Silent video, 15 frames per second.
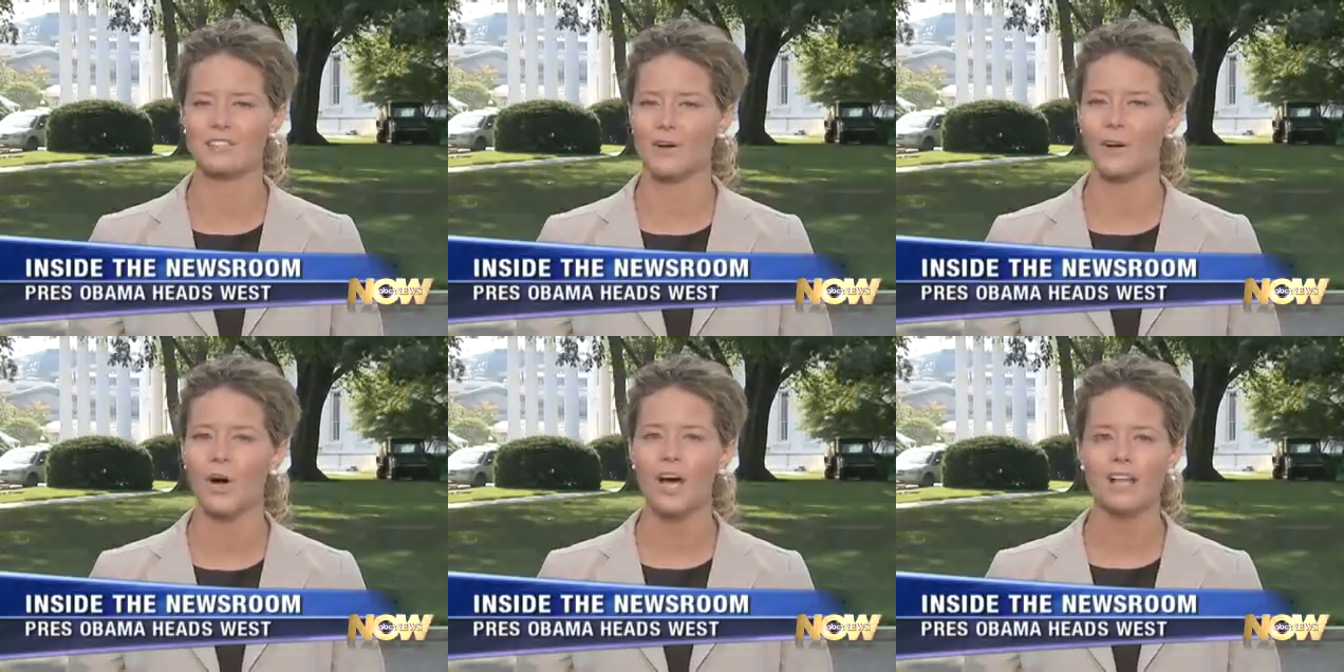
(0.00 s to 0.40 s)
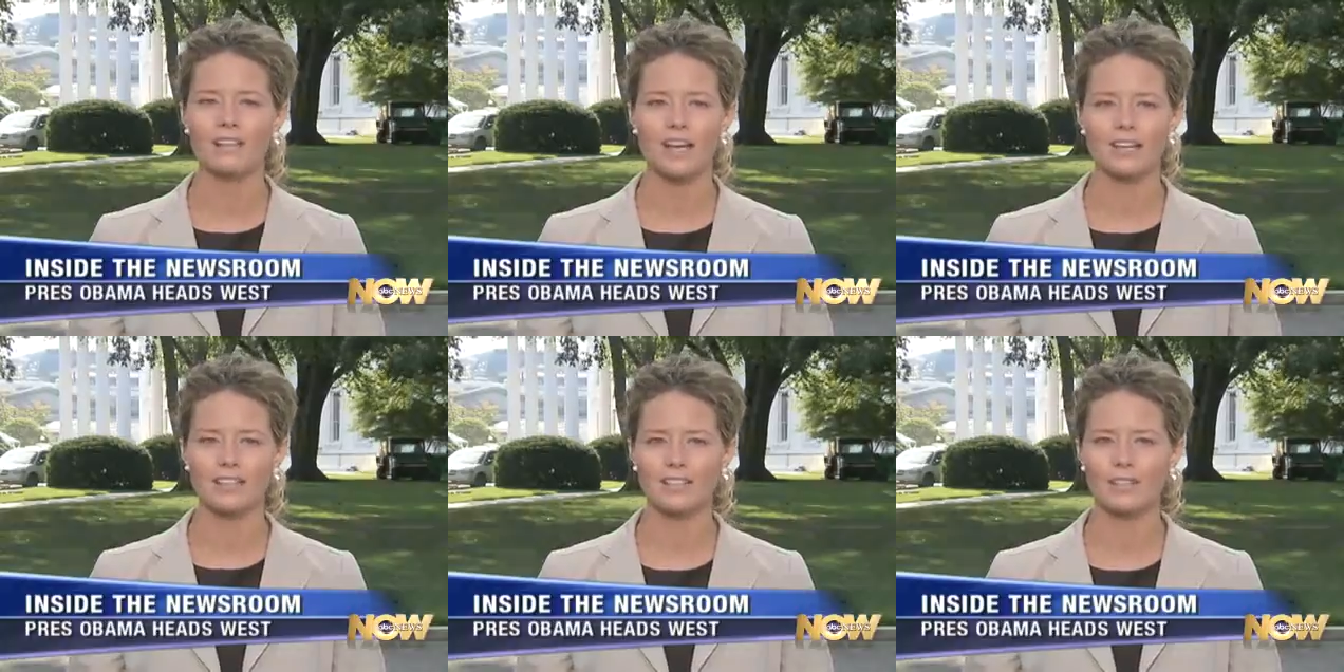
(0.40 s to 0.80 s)
So
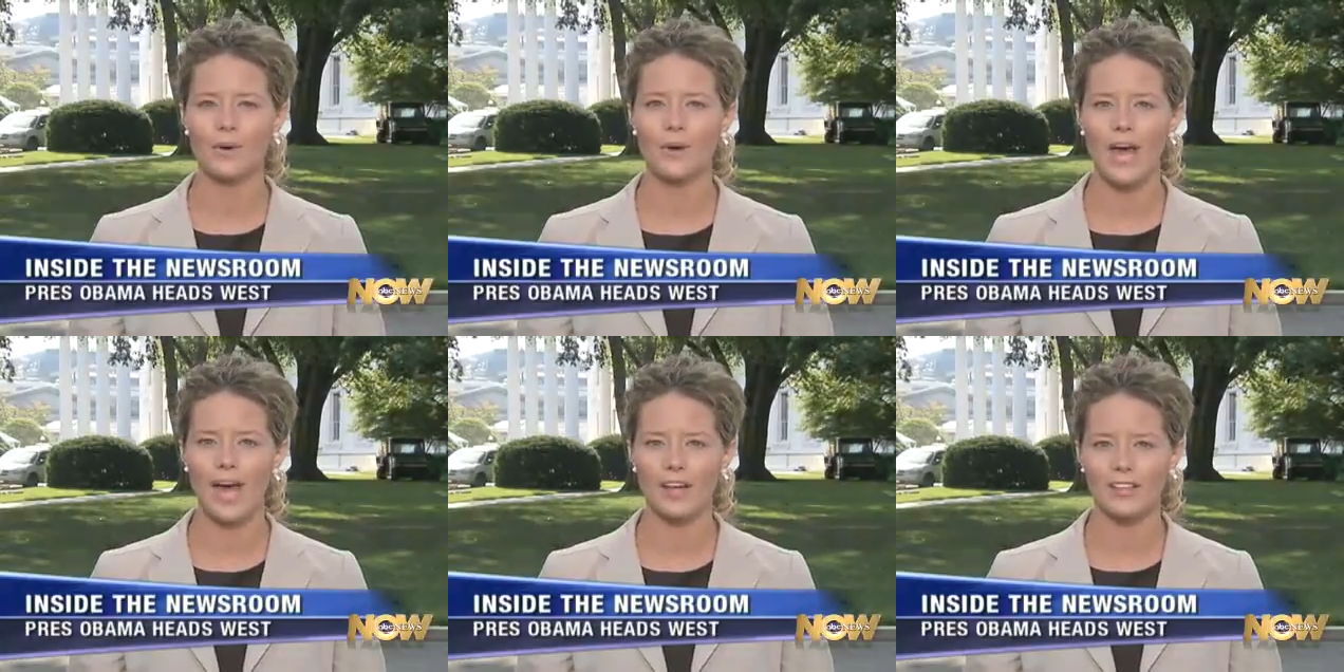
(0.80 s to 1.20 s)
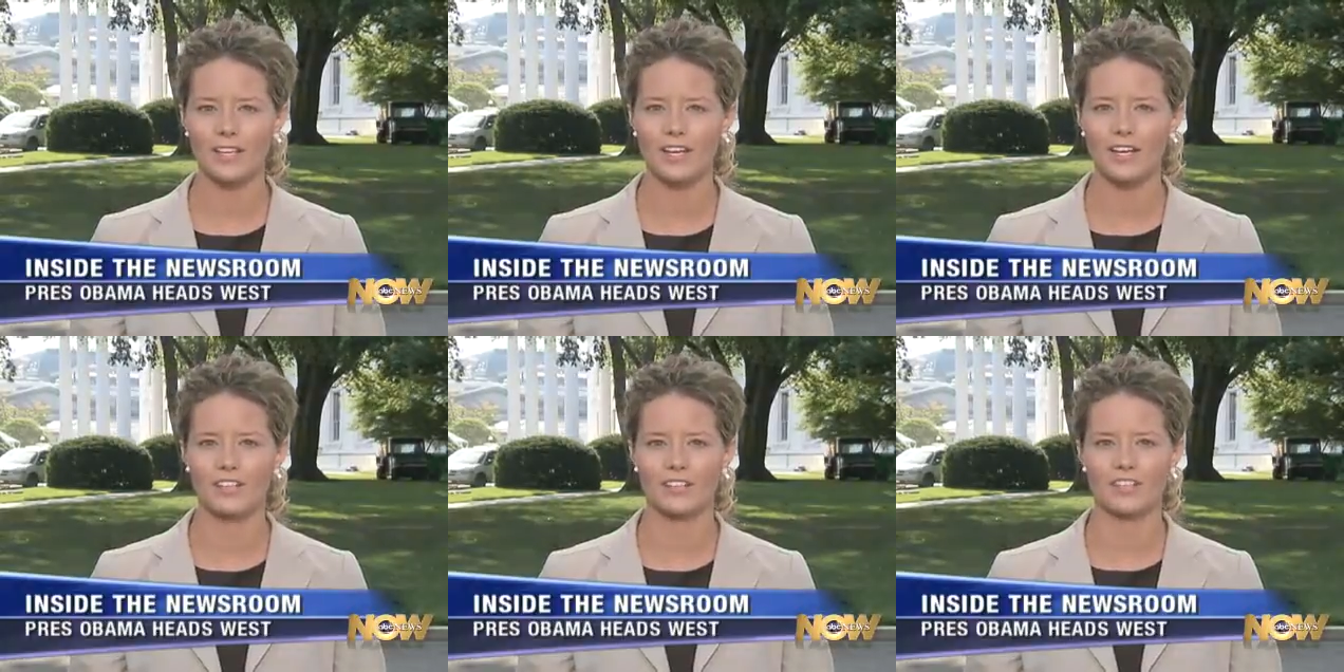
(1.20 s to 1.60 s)
likely no health
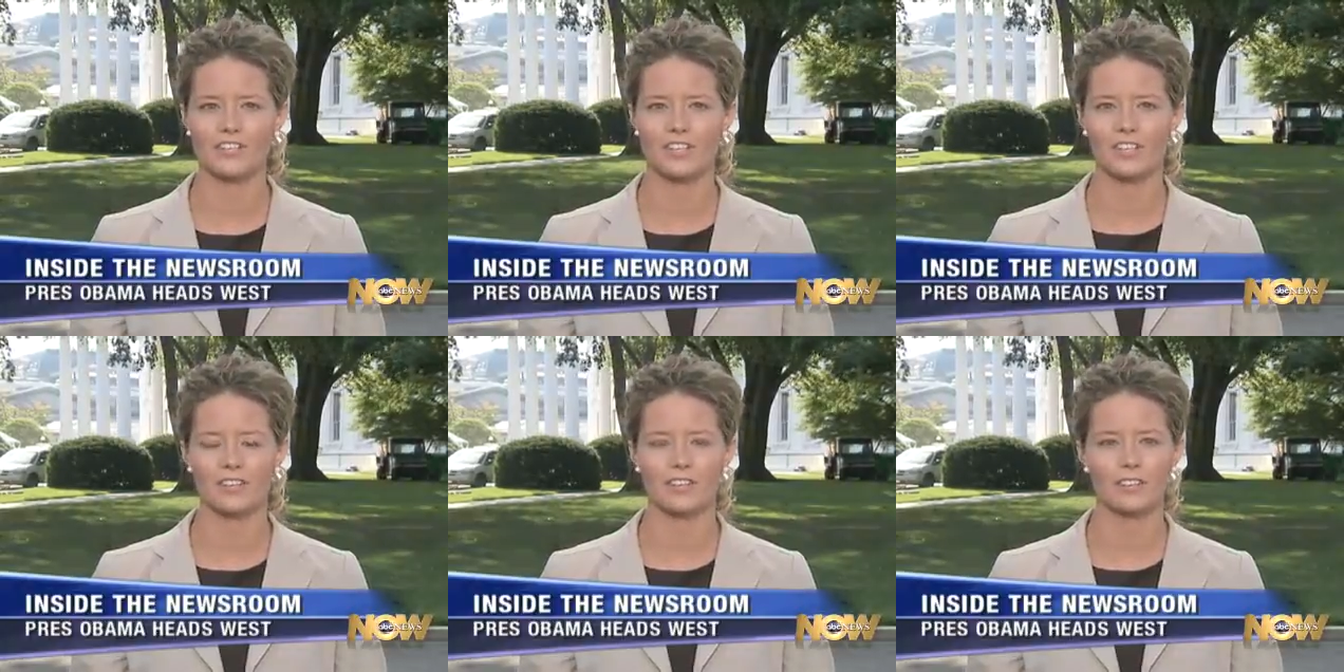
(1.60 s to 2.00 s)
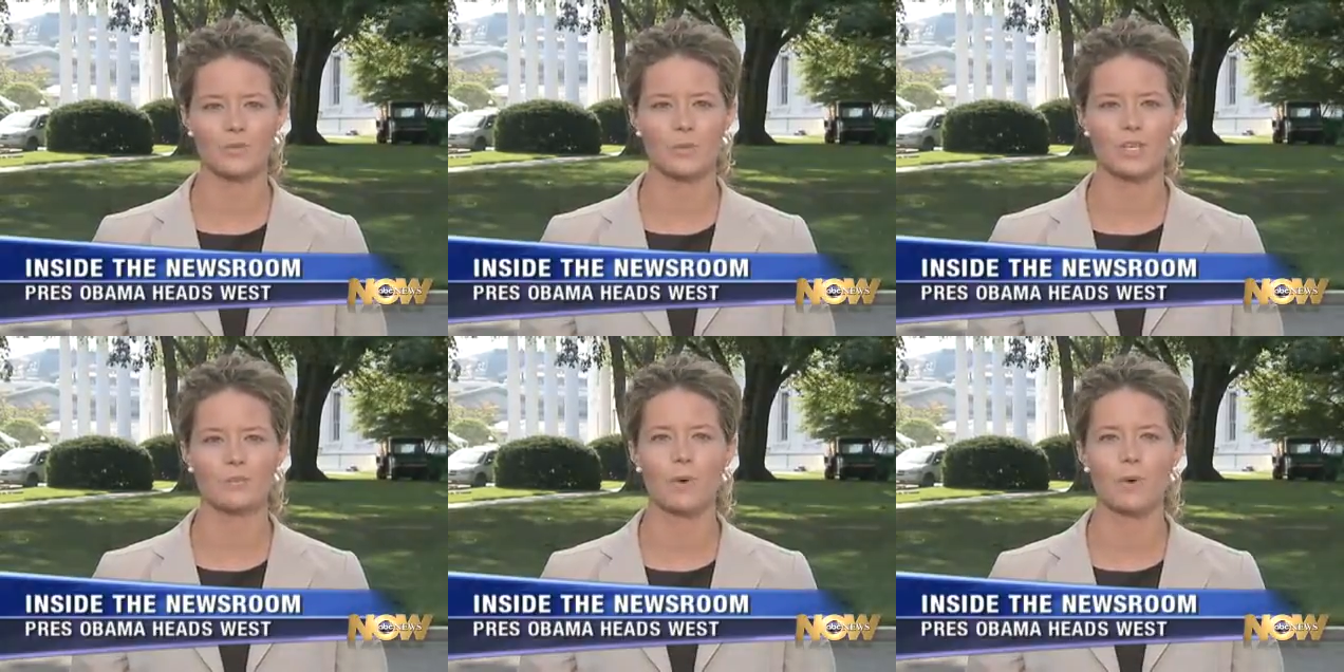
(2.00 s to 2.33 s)
care on the agenda this week.